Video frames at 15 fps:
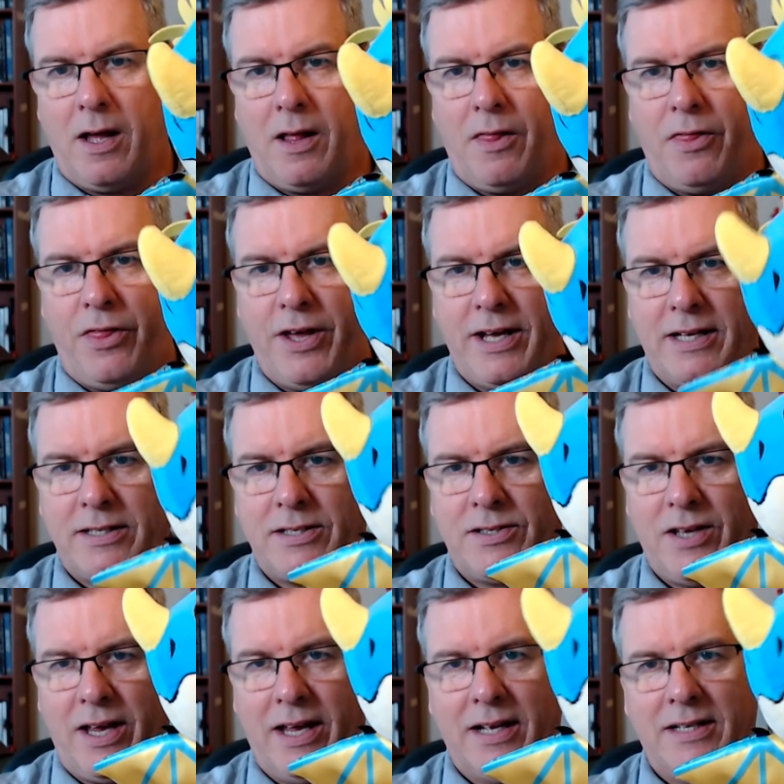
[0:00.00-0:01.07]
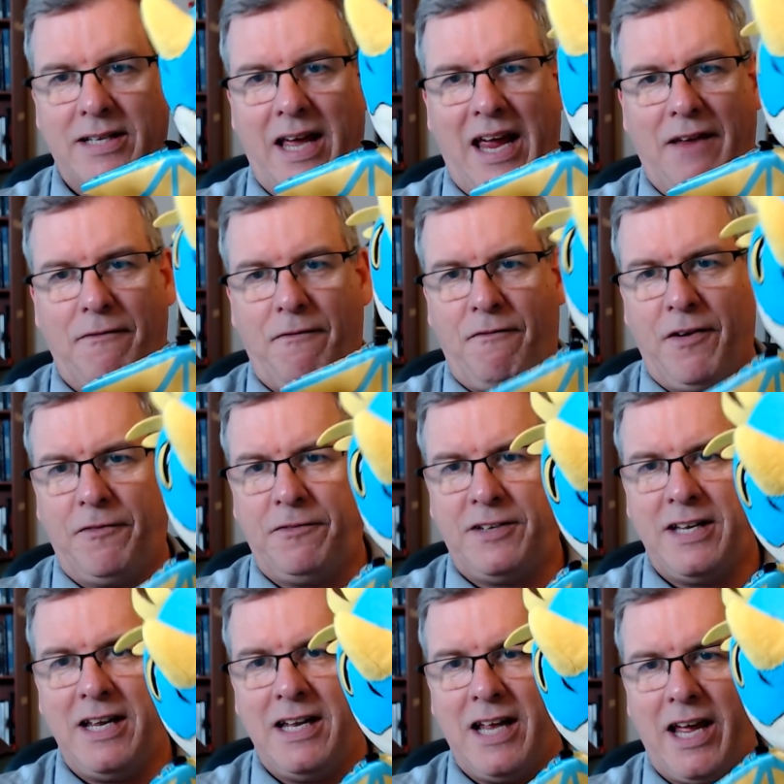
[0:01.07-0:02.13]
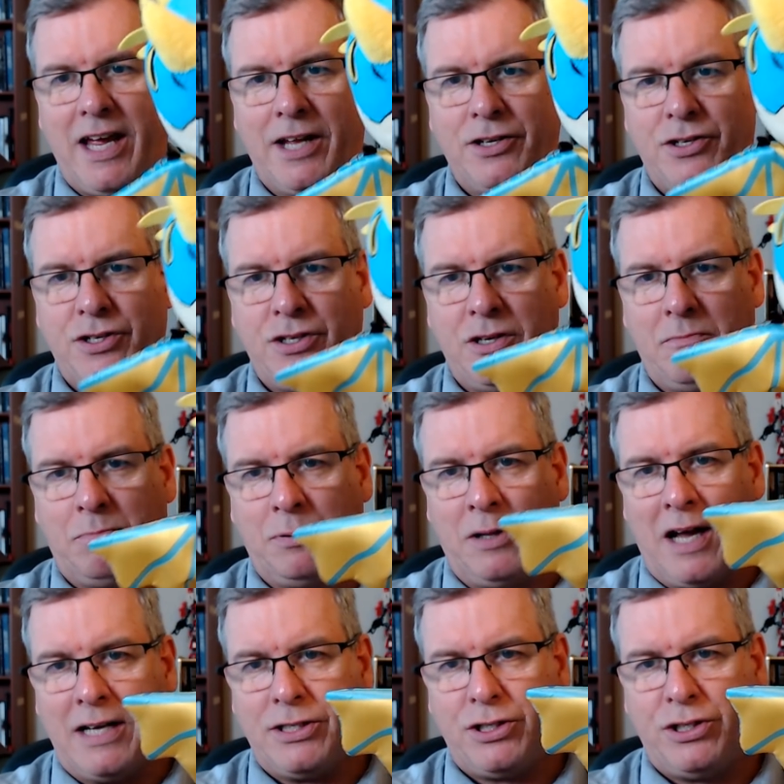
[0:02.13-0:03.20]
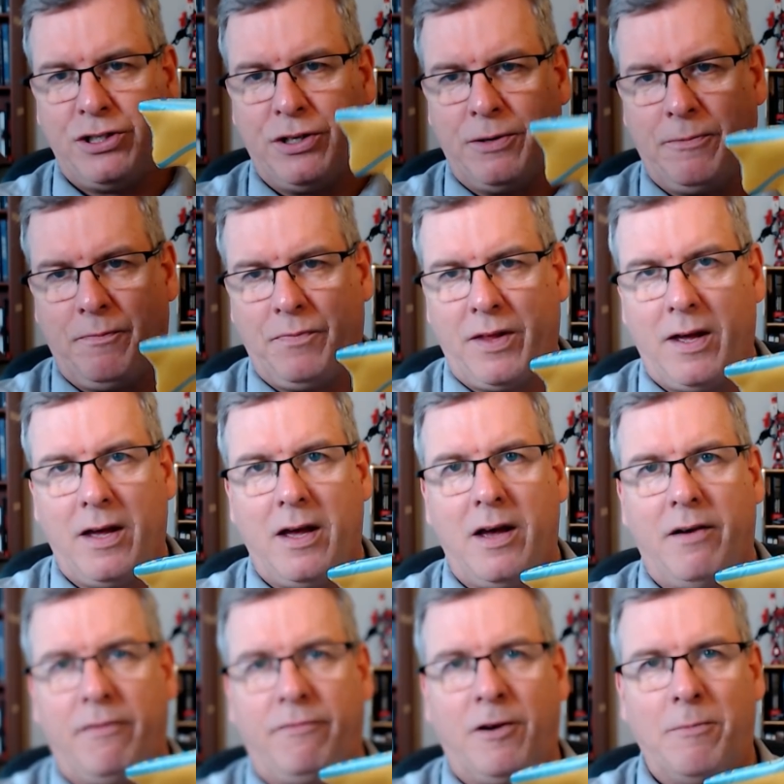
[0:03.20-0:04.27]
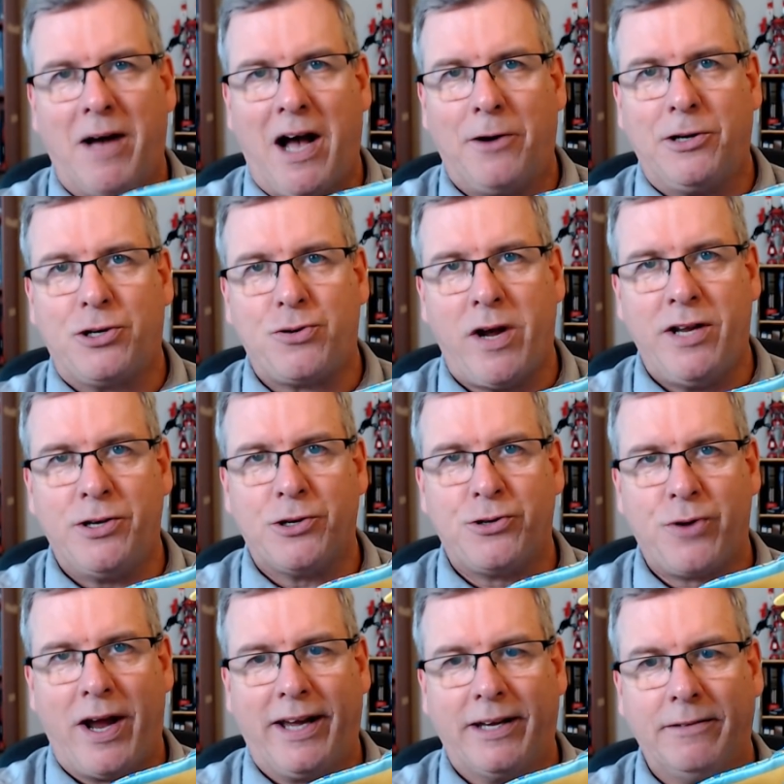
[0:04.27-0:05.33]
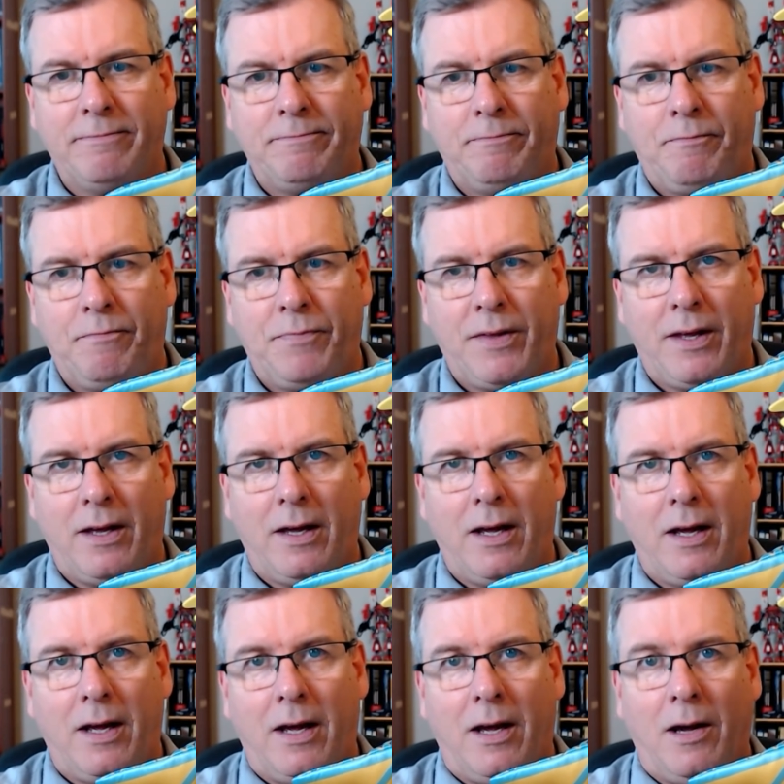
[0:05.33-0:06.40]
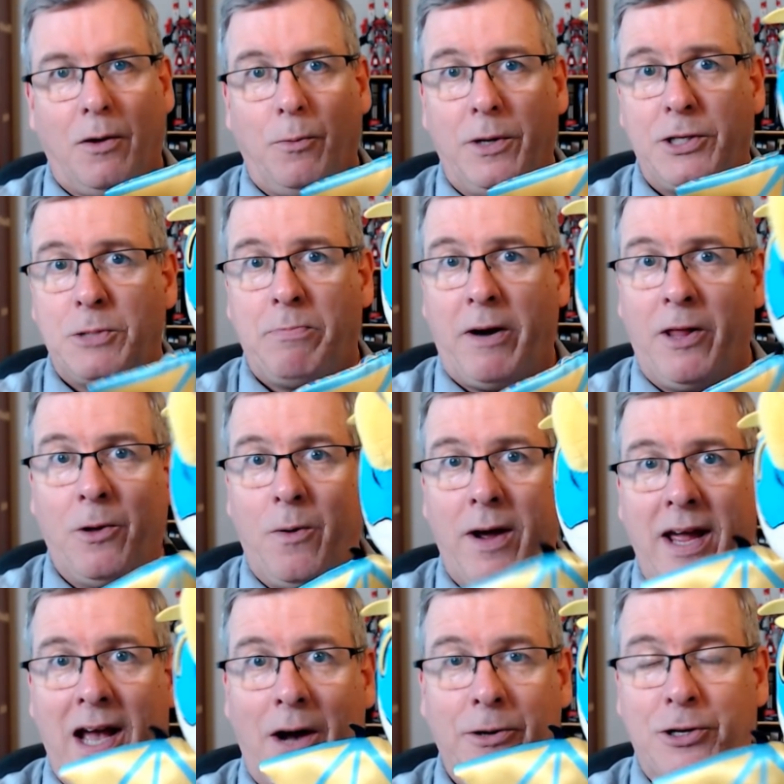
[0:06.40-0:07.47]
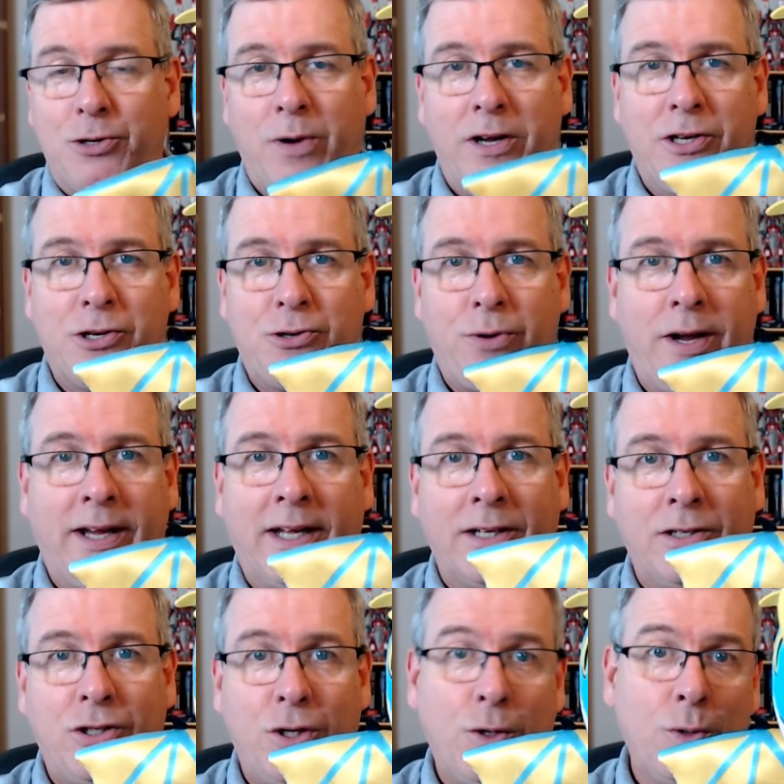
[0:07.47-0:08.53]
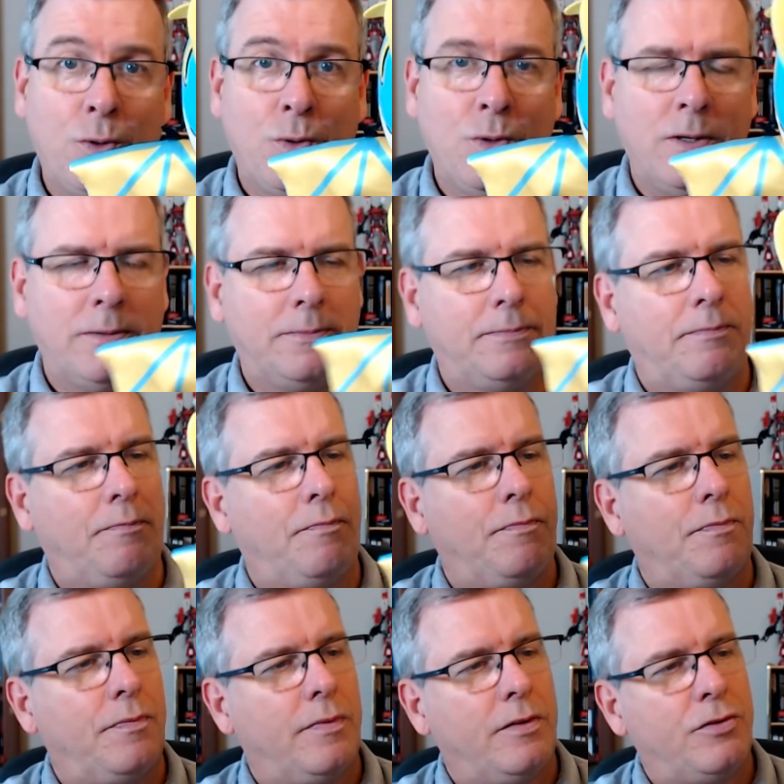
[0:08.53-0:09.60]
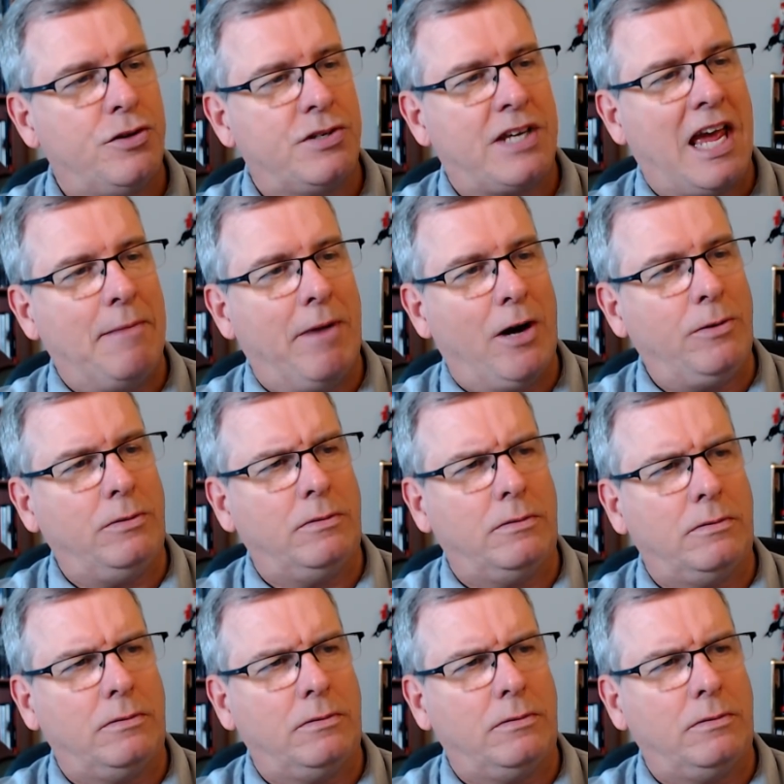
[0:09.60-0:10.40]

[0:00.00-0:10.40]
This is a 15-inch plush from How to Train Your Dragon. which, by the way, How to Train Your Dragon 2 just came out.